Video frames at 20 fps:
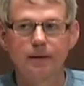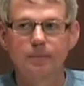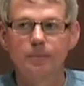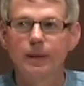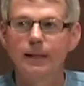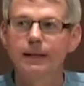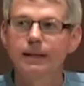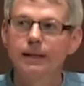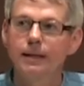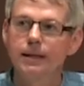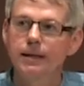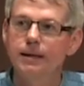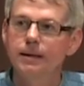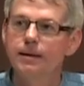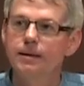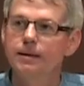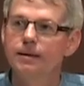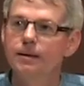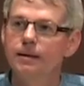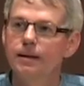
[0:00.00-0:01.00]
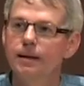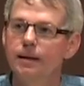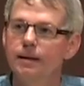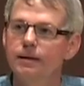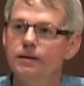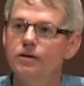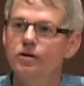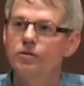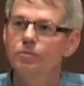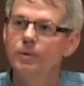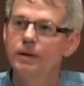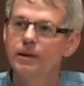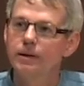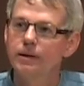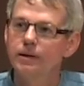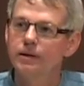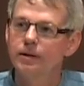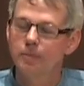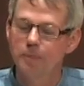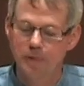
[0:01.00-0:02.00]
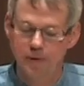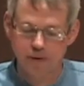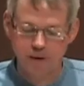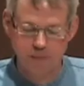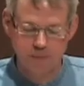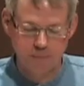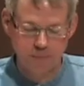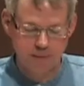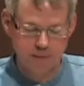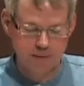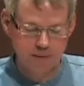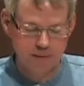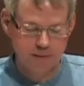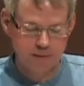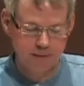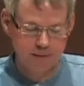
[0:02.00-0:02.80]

My kids smeared purple,